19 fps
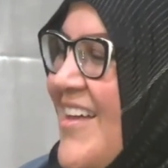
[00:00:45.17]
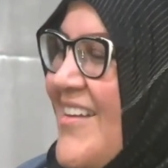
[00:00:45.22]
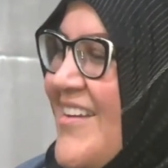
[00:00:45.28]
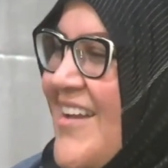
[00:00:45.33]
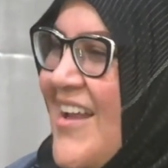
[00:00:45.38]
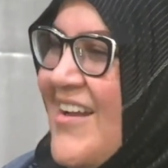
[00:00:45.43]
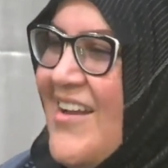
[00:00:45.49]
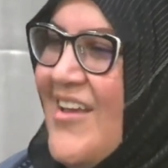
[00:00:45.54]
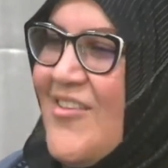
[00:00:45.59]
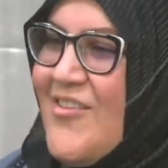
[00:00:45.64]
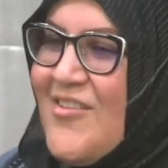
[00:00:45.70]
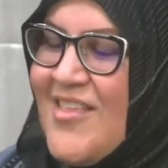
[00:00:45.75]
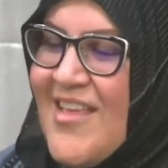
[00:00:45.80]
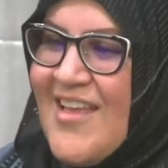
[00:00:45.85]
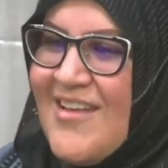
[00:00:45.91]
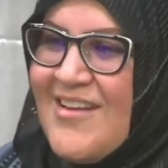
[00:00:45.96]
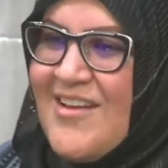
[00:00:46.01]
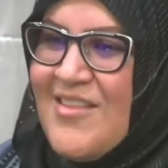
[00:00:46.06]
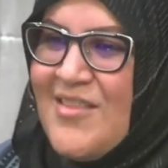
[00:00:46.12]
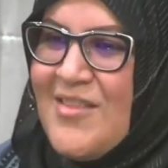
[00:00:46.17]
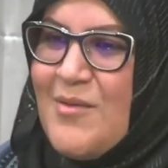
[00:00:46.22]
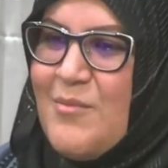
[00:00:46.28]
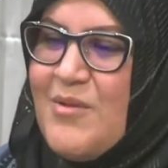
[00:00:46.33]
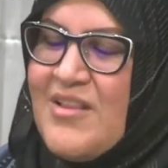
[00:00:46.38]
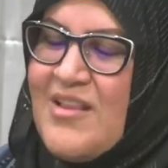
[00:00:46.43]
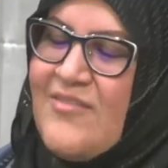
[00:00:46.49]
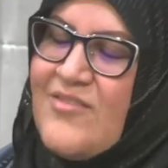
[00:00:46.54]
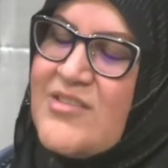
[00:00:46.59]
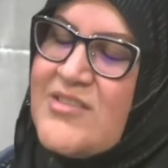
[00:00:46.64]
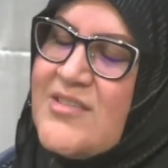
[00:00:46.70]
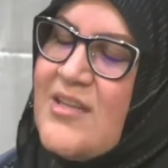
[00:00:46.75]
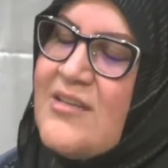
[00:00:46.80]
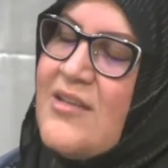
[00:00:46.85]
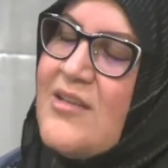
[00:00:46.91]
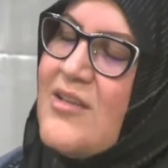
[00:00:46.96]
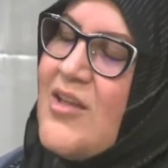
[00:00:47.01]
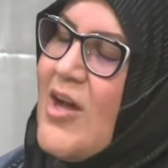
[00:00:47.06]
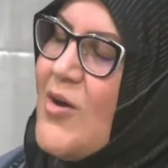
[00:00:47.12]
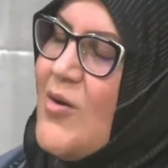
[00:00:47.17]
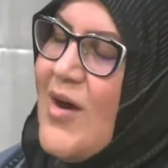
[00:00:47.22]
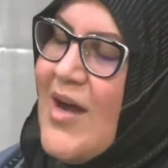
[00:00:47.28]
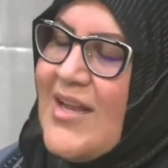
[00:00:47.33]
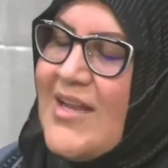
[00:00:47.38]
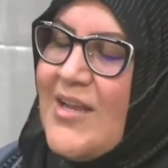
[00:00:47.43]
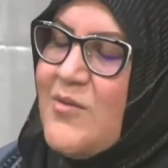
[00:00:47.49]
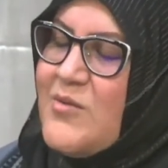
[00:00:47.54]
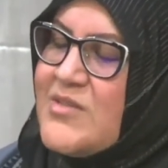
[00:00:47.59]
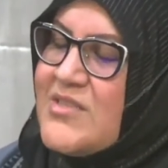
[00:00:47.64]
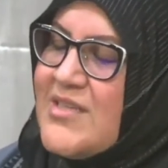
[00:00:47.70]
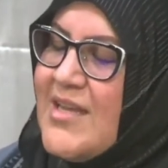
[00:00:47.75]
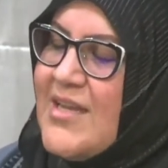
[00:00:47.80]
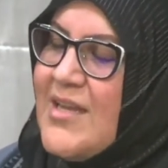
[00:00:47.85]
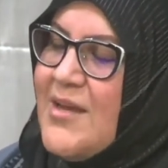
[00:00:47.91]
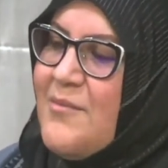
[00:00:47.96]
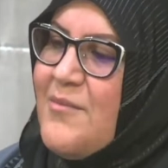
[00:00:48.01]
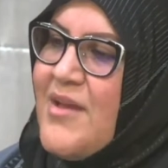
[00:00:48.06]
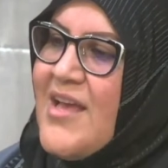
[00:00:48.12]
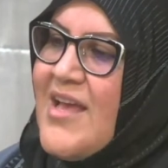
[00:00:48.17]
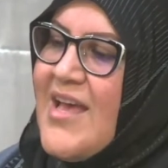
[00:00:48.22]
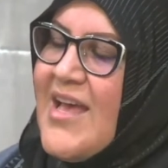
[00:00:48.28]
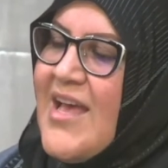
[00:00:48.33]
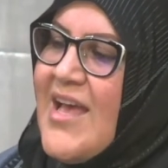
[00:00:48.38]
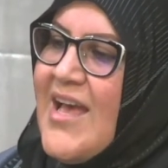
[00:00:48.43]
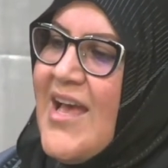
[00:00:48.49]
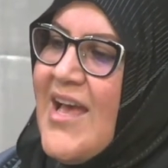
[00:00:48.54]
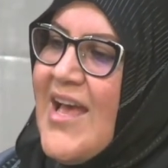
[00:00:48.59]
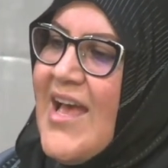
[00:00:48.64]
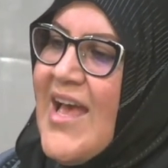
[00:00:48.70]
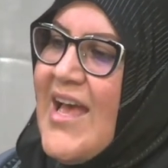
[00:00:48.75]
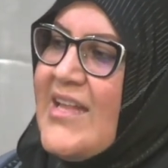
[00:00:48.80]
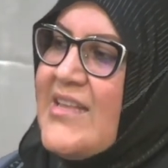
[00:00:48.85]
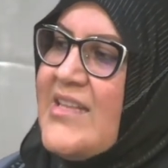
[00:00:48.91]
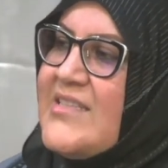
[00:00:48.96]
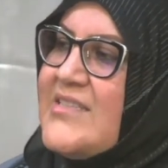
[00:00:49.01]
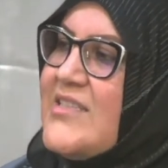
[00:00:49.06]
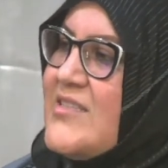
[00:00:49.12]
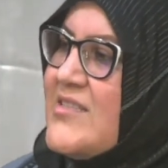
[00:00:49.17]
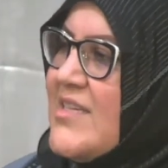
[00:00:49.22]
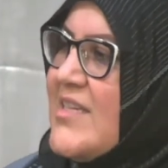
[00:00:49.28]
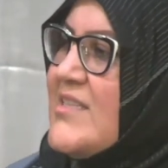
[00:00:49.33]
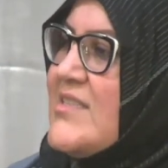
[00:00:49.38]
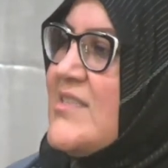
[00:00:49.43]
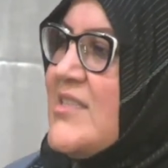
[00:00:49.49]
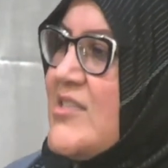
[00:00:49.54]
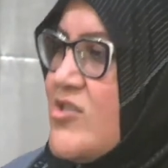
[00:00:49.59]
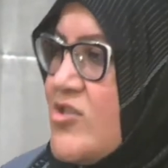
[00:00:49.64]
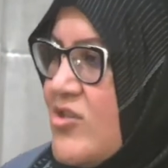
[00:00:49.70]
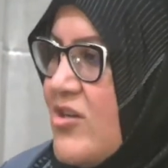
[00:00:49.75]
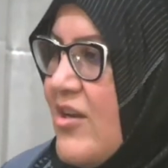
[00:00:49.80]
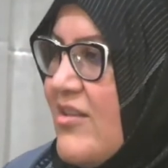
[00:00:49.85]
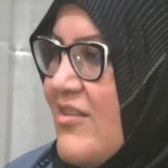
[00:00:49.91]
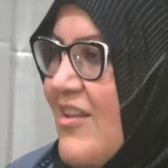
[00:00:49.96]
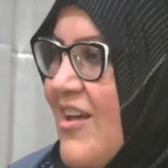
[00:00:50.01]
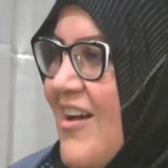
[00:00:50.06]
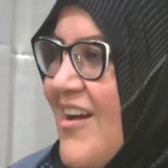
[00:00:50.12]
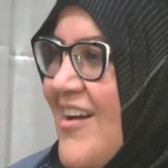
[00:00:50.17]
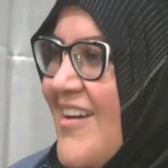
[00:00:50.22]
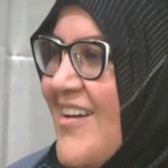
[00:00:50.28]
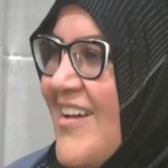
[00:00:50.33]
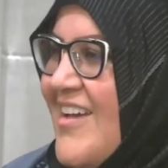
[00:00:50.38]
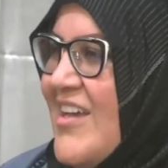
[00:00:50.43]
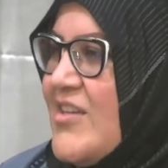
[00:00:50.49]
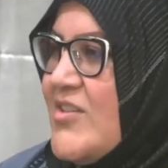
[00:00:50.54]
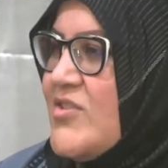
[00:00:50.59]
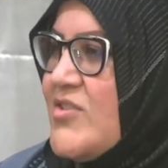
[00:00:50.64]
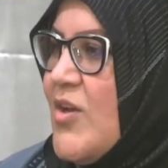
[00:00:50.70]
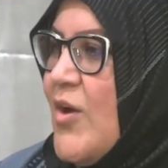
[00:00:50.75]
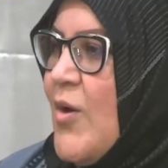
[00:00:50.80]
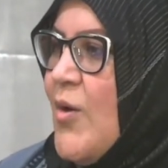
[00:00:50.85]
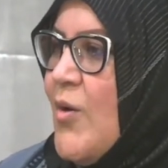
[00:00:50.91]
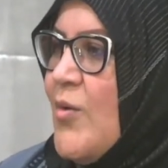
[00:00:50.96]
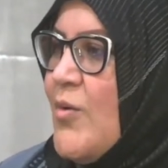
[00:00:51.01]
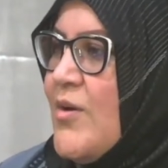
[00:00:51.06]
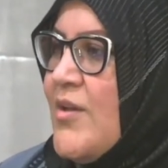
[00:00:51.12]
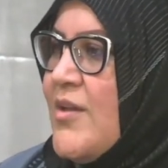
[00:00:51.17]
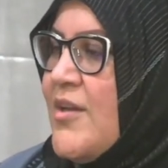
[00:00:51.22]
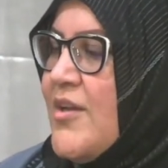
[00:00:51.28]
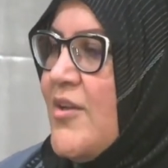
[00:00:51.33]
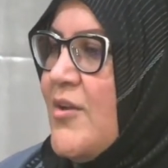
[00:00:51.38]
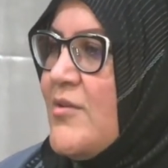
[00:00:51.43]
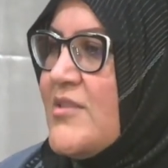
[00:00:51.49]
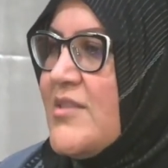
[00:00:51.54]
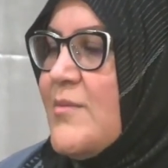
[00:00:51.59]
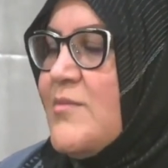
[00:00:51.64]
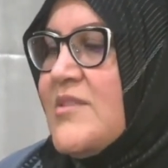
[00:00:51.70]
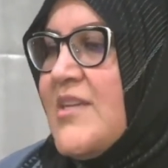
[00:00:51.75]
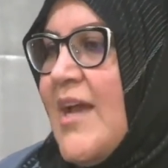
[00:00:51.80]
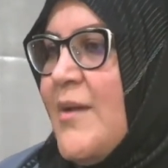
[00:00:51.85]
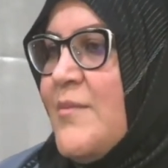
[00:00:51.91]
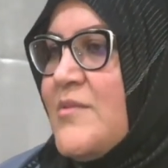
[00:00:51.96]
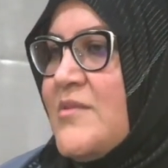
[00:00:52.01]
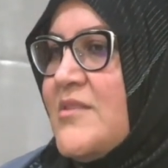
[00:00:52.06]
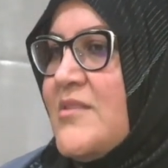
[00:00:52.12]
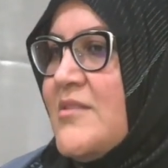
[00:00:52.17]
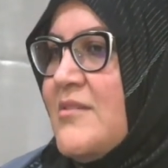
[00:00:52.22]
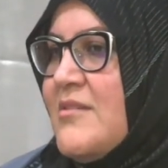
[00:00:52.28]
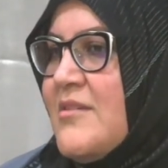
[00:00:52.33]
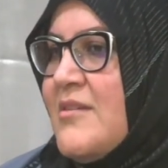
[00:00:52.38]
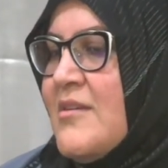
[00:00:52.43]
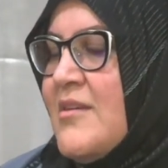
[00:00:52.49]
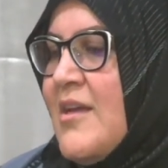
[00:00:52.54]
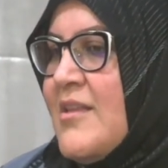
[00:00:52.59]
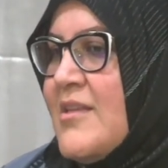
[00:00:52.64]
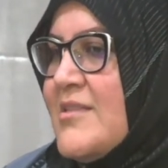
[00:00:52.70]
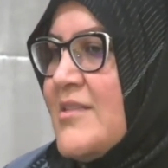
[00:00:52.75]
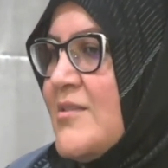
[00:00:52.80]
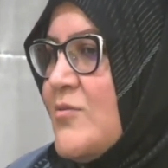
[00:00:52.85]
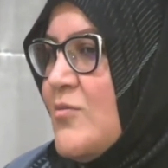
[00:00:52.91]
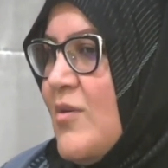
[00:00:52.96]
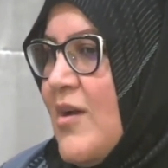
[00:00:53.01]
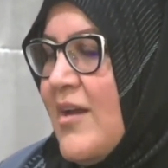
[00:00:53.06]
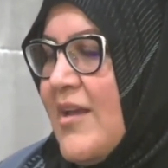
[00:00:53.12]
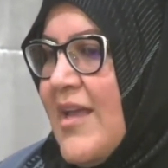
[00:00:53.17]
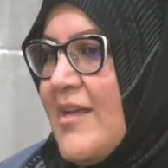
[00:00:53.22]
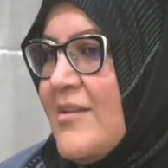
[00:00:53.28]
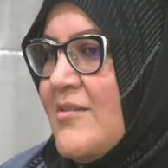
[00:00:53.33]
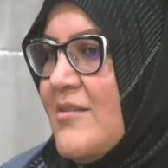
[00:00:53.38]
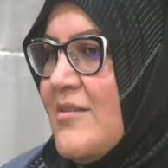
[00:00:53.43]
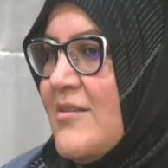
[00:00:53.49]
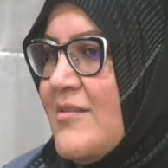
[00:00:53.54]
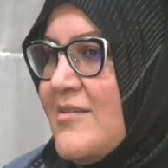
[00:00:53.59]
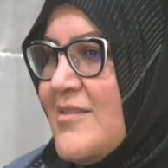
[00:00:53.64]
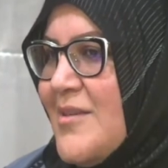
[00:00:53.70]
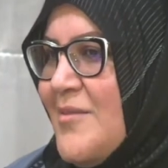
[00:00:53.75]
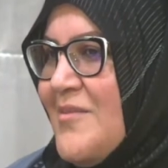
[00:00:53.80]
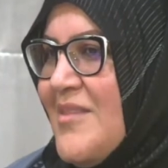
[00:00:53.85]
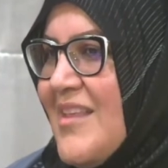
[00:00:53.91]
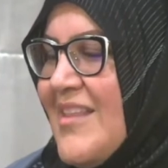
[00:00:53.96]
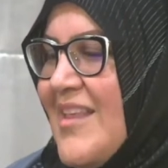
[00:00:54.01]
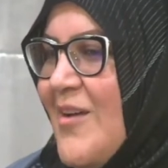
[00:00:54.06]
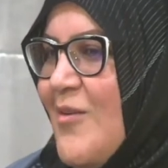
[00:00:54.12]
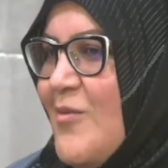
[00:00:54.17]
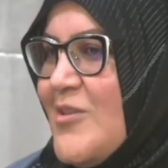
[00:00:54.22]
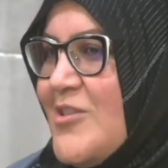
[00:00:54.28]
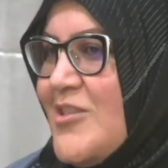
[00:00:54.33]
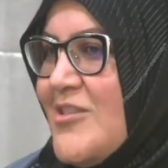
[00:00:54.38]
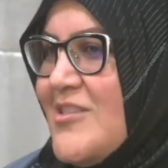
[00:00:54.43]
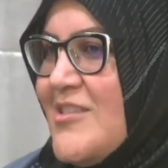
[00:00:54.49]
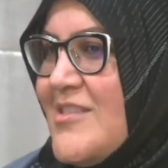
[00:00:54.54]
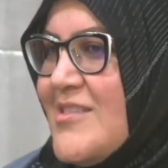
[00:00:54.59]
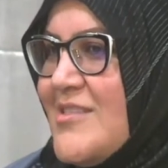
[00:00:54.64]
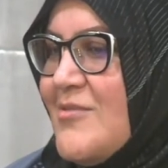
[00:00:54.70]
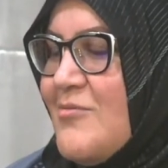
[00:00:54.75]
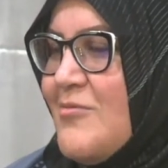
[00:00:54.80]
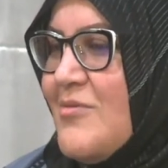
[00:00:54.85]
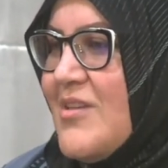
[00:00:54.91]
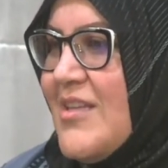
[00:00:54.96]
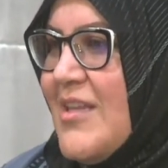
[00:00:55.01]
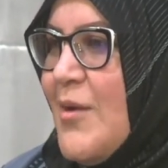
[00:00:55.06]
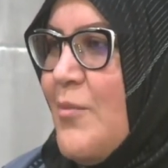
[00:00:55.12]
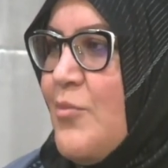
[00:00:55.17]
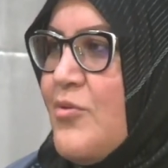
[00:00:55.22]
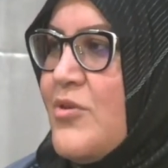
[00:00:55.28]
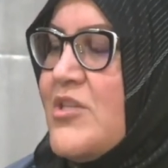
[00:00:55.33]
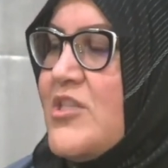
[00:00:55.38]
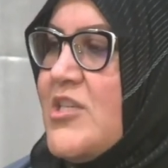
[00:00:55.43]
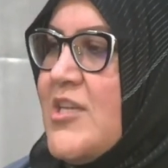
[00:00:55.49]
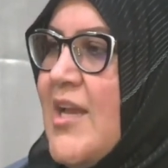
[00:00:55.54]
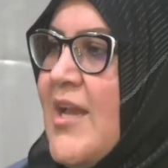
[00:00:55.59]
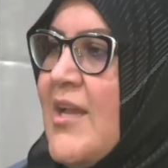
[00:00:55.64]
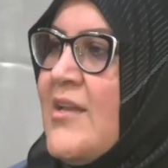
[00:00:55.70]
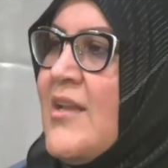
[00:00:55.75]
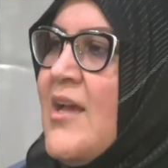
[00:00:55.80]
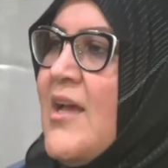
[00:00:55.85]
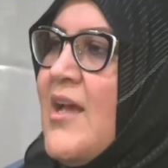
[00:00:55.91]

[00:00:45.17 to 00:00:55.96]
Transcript: None other than the beloved sallallahu alaihi wasallam. And this is his sister-in-law. So, you know, sometimes, and this is, again, something that we should just really appreciate